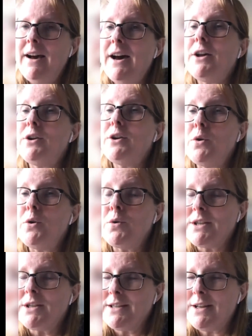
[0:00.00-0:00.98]
and
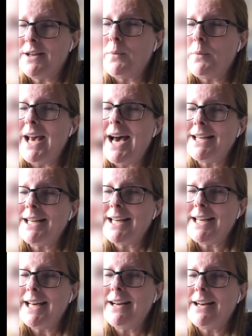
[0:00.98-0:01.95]
orders that we
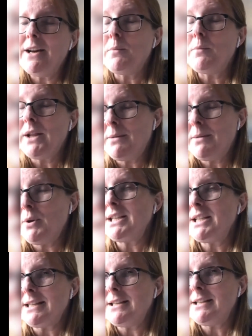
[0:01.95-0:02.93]
had in and when their
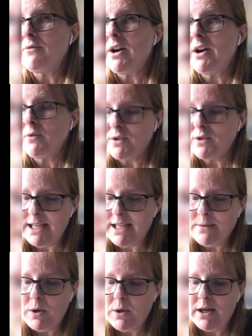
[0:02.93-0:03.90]
predicted arrival
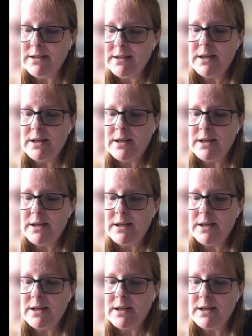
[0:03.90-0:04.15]
dates were.